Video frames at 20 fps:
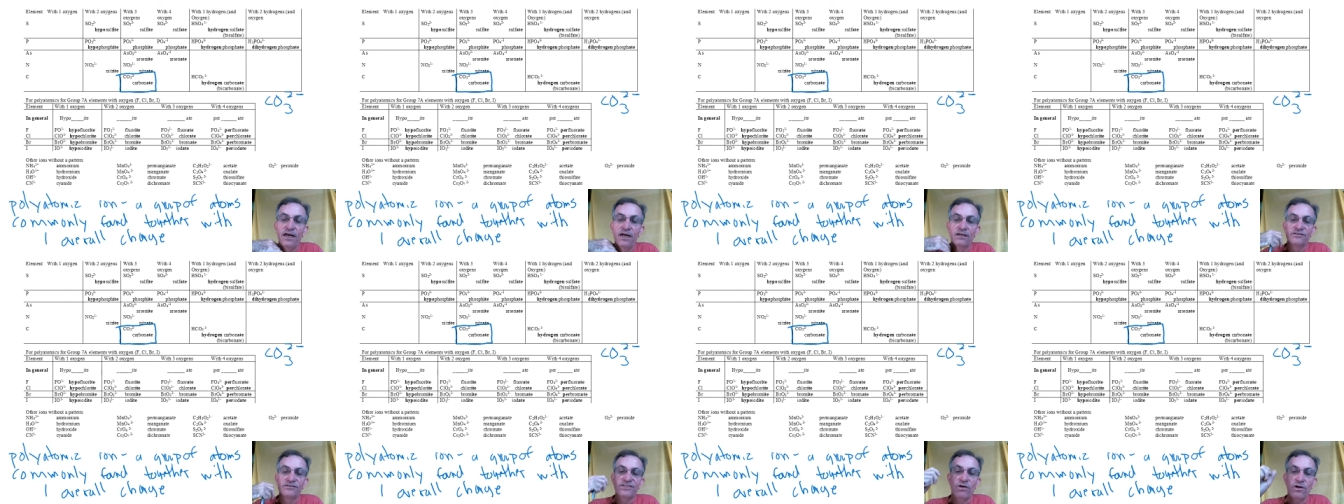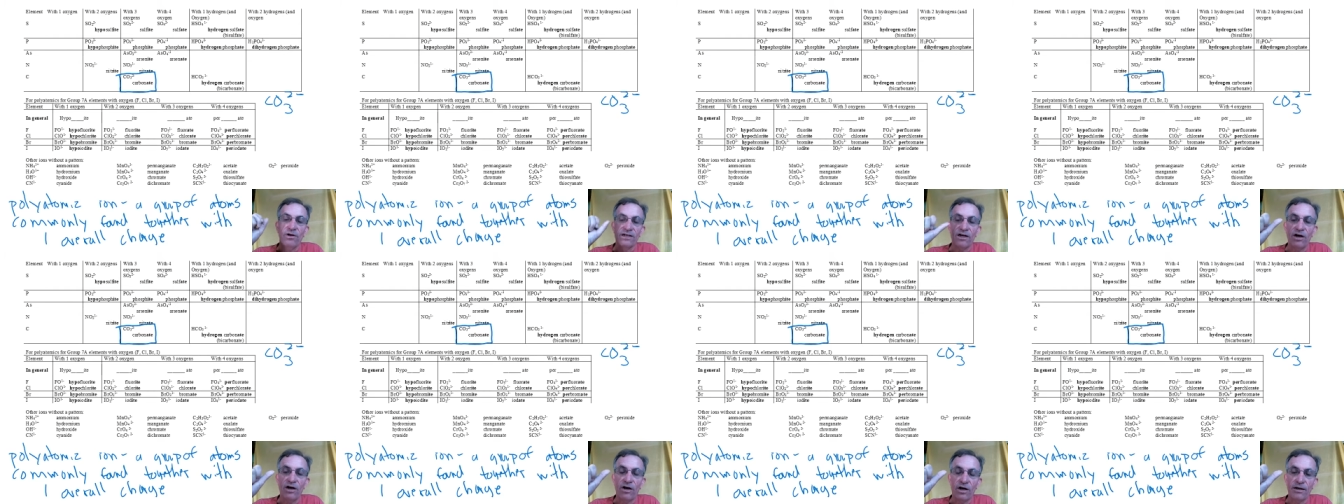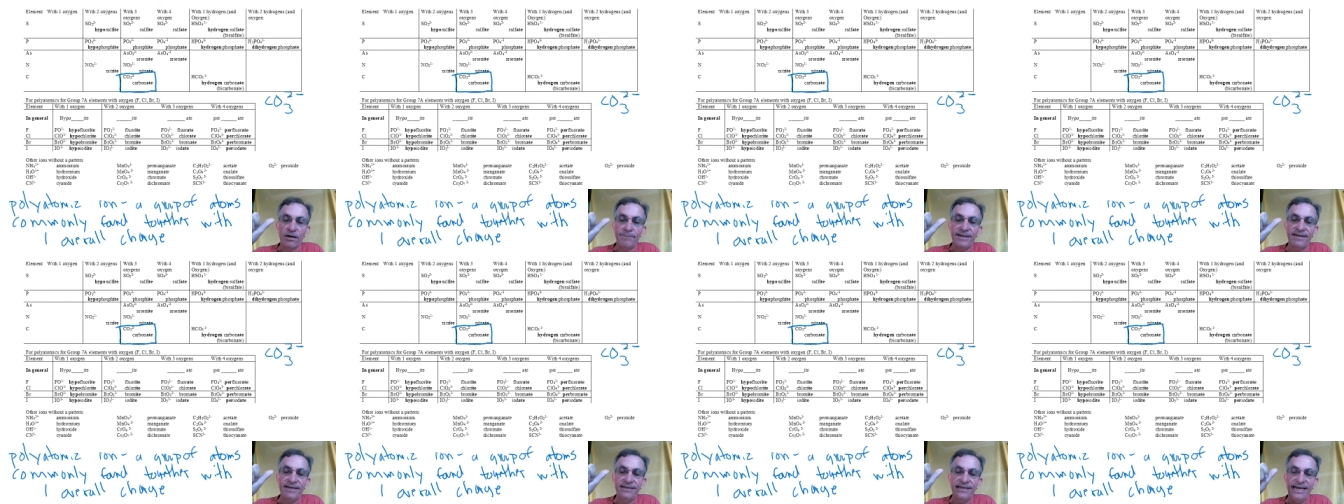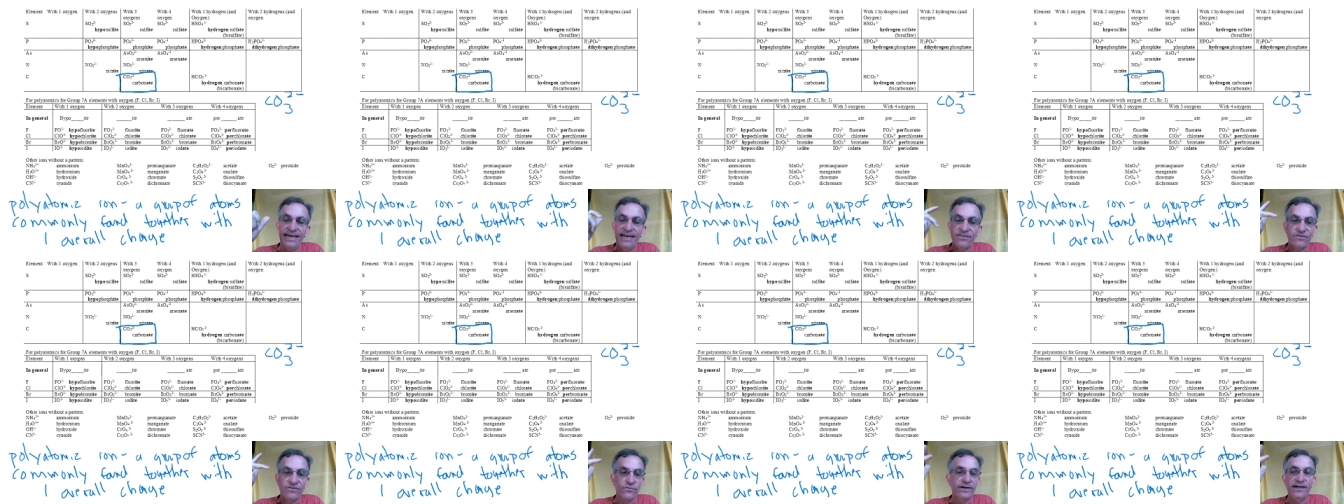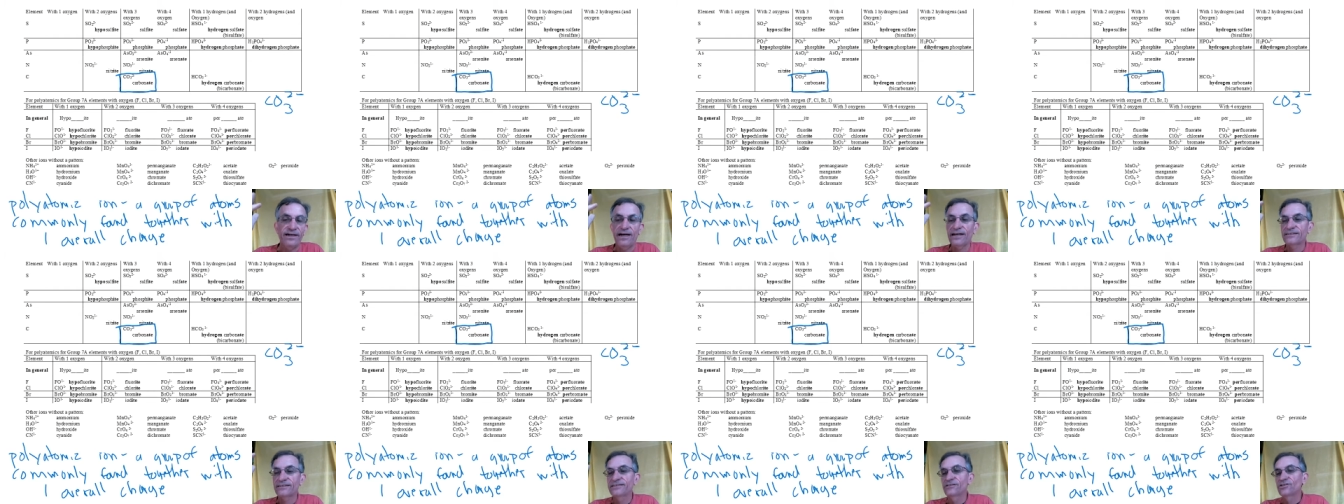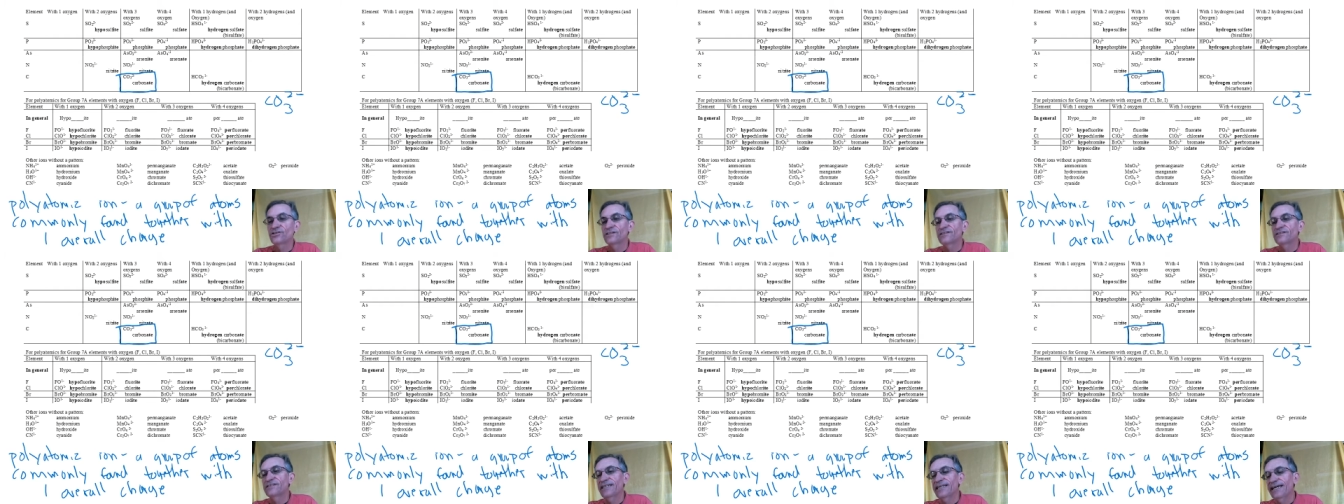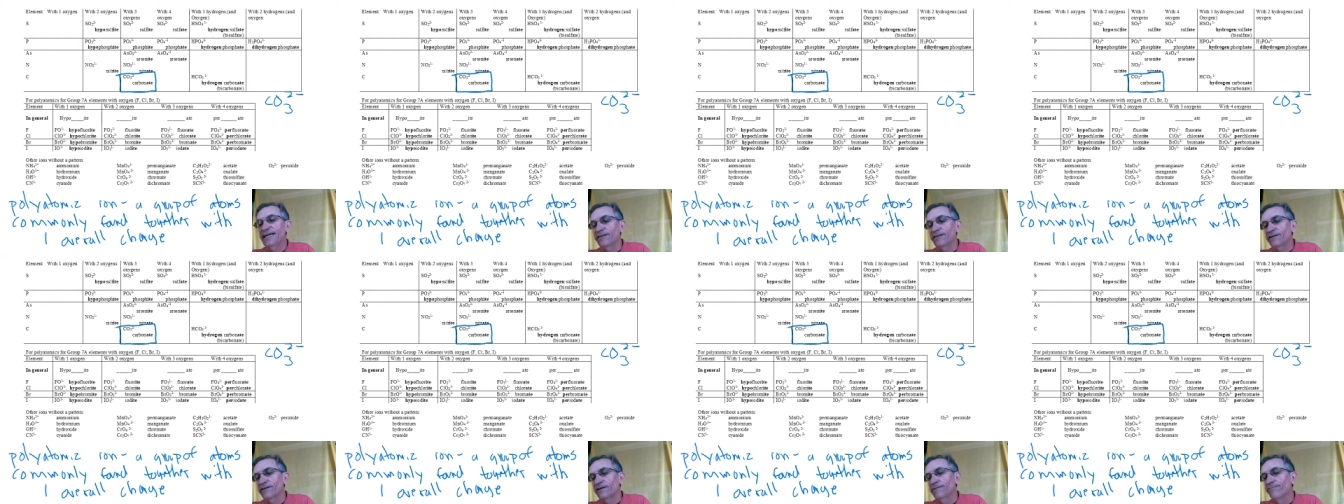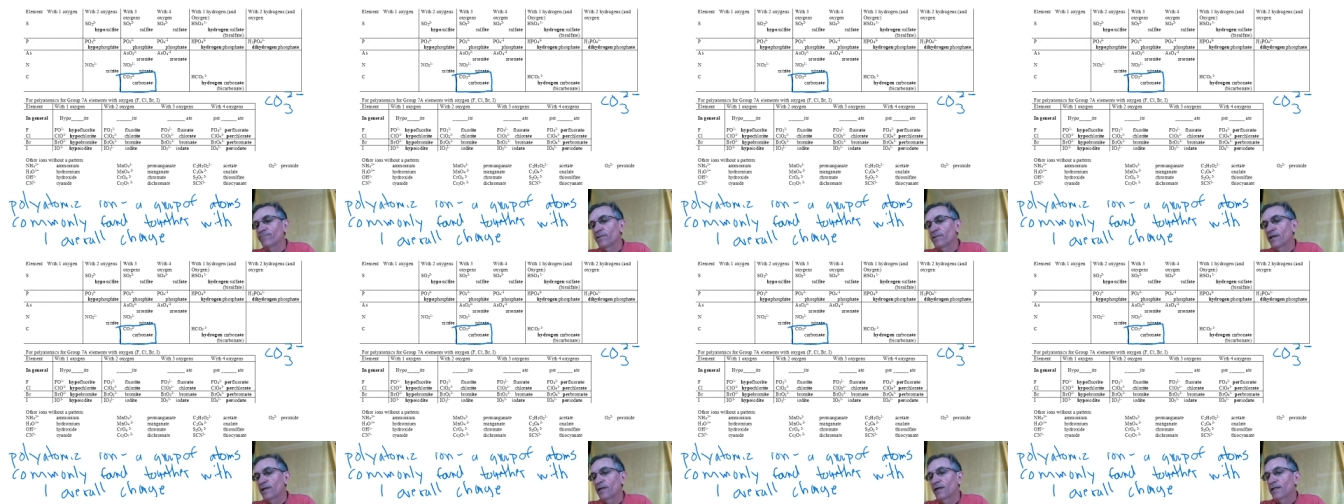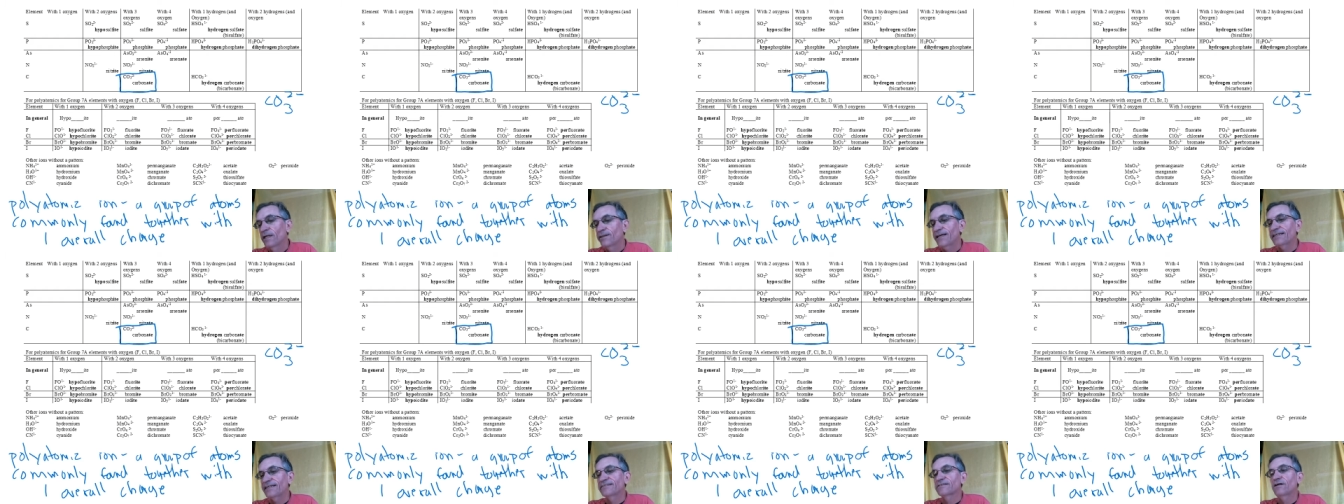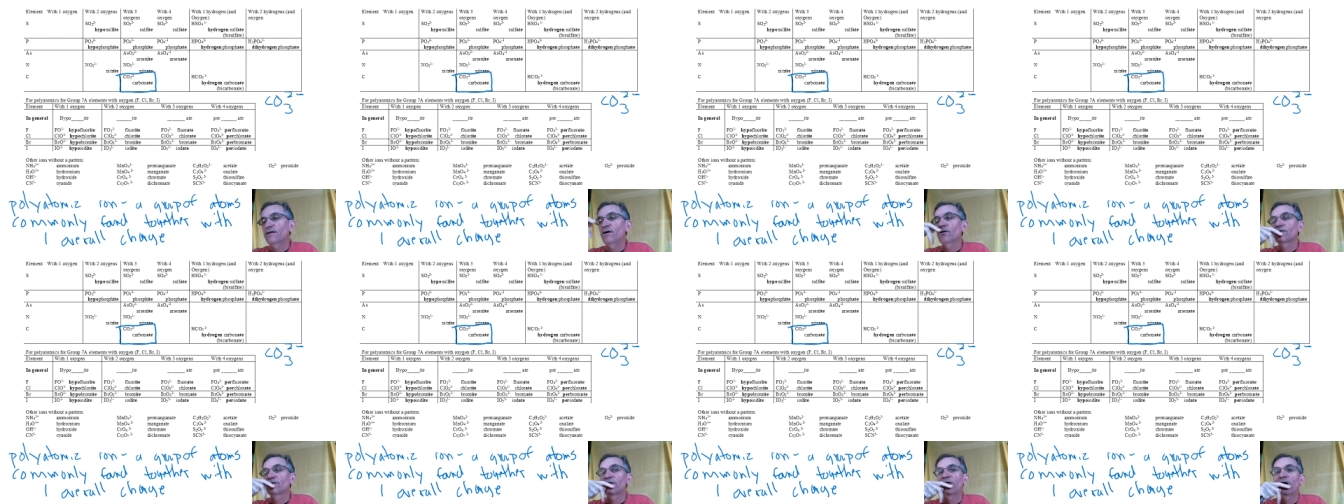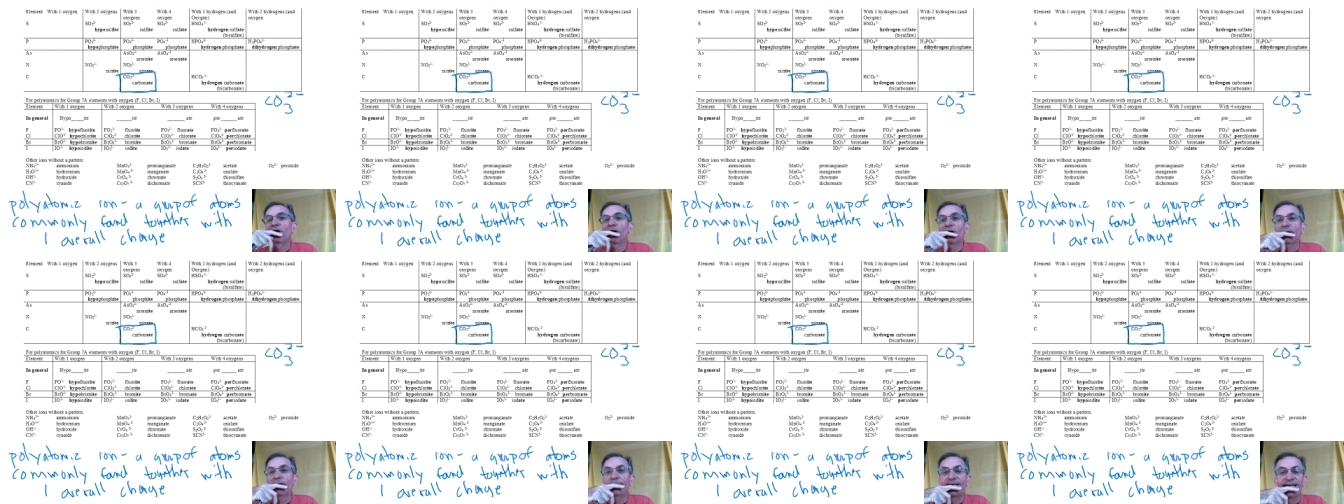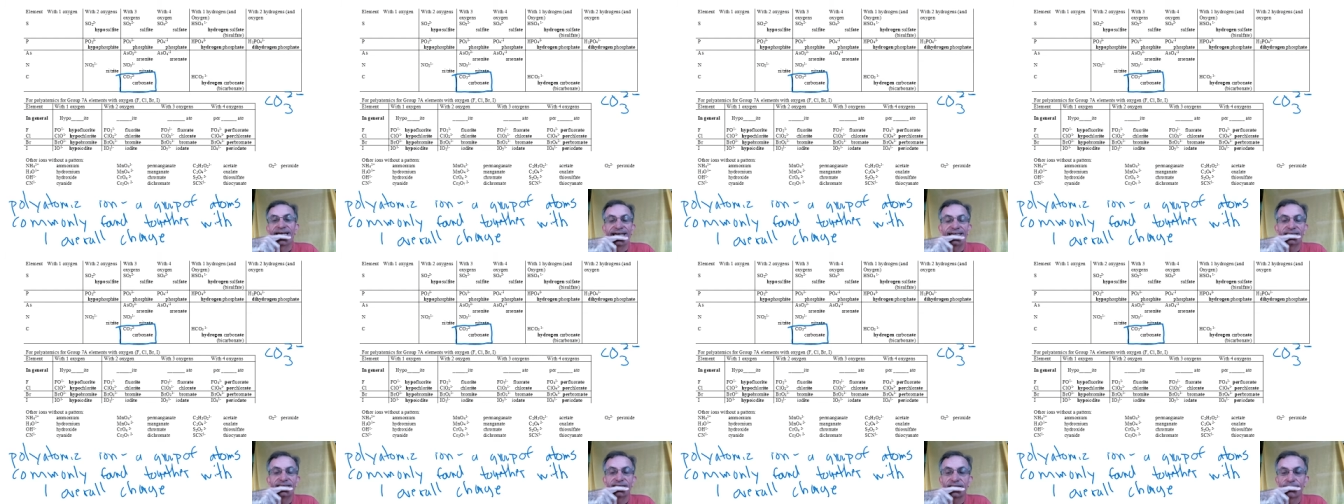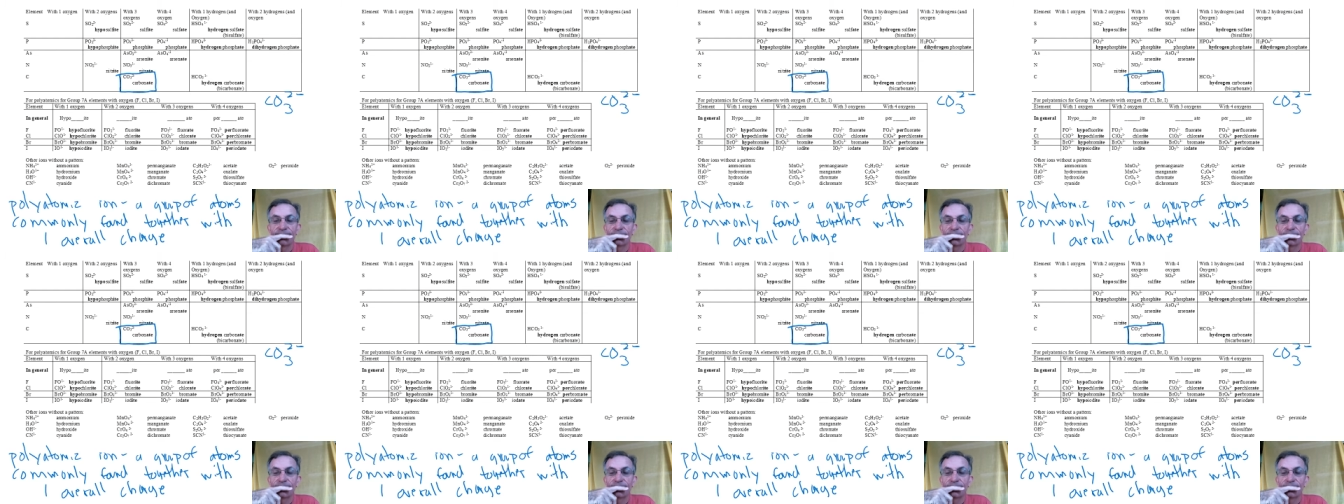So a carbon and 3 oxygens together, that's called carbonate,